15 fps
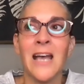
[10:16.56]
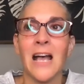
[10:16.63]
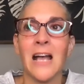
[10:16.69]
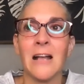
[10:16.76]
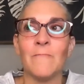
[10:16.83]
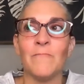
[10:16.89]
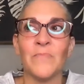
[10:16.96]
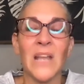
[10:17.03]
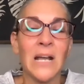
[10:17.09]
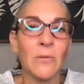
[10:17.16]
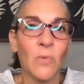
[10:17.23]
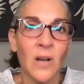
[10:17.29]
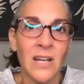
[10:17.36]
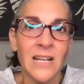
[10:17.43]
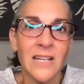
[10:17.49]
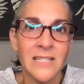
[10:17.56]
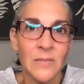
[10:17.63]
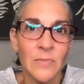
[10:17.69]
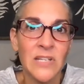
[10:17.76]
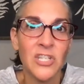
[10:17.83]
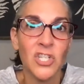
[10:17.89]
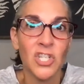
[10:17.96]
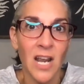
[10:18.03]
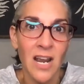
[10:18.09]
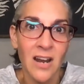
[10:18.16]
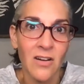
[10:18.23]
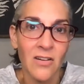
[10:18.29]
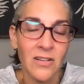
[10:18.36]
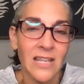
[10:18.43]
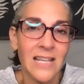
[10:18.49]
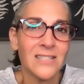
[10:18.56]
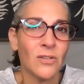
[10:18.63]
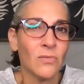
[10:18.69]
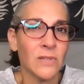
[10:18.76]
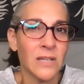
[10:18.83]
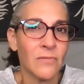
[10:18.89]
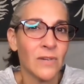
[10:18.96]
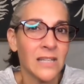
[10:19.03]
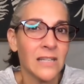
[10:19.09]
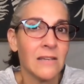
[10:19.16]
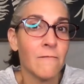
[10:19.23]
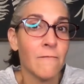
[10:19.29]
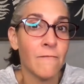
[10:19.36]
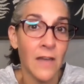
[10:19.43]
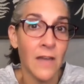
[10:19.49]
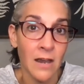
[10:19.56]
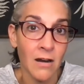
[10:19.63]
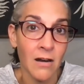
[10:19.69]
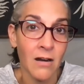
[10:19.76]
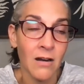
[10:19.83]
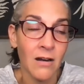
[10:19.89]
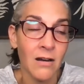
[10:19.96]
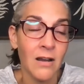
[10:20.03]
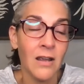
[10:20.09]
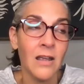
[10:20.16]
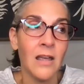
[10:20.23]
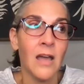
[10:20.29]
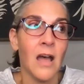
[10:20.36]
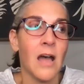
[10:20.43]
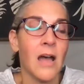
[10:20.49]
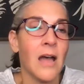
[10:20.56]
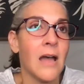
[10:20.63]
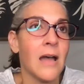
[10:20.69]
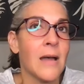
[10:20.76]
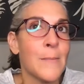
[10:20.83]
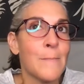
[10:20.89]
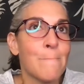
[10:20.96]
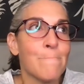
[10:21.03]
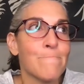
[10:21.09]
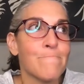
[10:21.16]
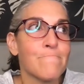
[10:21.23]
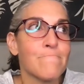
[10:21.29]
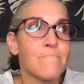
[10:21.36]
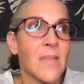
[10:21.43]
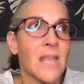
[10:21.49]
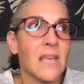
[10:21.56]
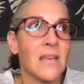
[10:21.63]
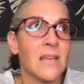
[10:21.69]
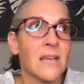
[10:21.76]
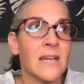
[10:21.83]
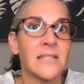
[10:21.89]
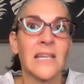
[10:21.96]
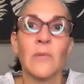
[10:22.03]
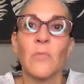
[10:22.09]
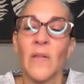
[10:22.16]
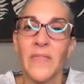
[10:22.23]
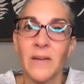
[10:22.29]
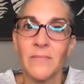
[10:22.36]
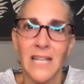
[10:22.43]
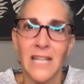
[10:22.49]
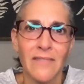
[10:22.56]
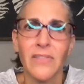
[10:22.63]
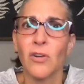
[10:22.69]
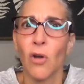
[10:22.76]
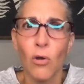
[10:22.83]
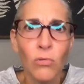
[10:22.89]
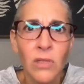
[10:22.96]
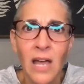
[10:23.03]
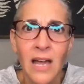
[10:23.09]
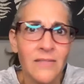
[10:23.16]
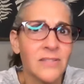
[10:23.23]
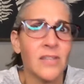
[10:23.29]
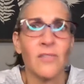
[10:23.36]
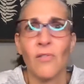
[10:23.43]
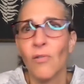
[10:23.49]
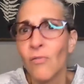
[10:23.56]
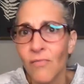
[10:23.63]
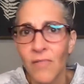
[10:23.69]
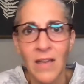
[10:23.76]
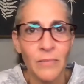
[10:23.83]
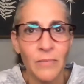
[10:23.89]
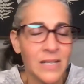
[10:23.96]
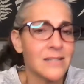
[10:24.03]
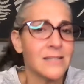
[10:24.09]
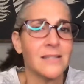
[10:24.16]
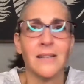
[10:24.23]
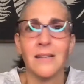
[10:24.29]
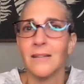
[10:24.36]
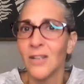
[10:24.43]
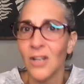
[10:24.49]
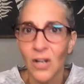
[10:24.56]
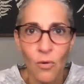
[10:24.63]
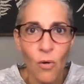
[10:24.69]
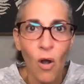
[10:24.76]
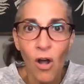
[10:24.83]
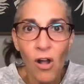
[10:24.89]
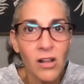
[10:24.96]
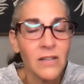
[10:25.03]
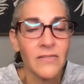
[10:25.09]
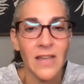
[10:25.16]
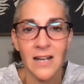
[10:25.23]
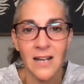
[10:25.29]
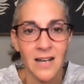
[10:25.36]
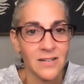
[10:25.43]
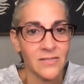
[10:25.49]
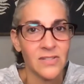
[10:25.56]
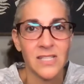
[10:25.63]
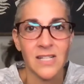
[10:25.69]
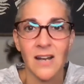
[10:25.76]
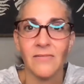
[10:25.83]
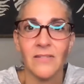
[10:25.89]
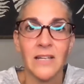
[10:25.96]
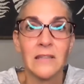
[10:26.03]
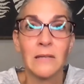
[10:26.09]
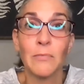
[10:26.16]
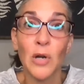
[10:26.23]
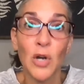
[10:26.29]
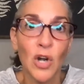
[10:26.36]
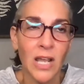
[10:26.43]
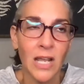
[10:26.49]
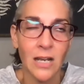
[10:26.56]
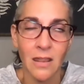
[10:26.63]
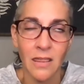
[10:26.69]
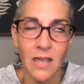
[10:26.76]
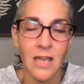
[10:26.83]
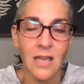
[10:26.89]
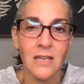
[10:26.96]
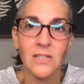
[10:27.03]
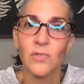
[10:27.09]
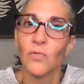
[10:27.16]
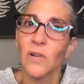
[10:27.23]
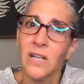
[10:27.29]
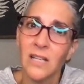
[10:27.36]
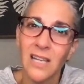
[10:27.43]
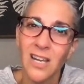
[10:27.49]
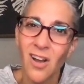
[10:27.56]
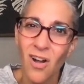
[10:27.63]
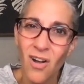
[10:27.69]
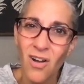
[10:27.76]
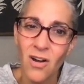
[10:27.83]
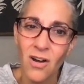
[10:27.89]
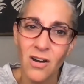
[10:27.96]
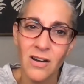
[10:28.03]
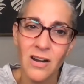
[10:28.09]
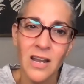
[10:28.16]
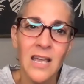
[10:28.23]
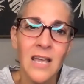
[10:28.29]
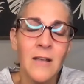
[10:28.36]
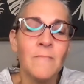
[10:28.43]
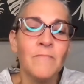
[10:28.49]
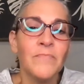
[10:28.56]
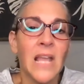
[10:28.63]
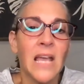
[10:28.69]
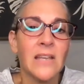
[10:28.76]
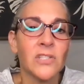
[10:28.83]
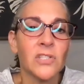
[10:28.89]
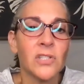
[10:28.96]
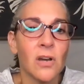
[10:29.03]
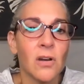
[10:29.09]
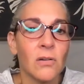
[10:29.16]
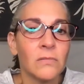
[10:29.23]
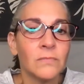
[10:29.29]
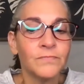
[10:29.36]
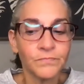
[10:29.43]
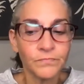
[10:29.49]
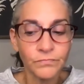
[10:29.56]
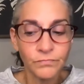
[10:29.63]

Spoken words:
I want it to be shared. That's only really fair. Because I want them to have their own lives and their own families and, all of that kind of stuff. Like the burden thing is really hard. And so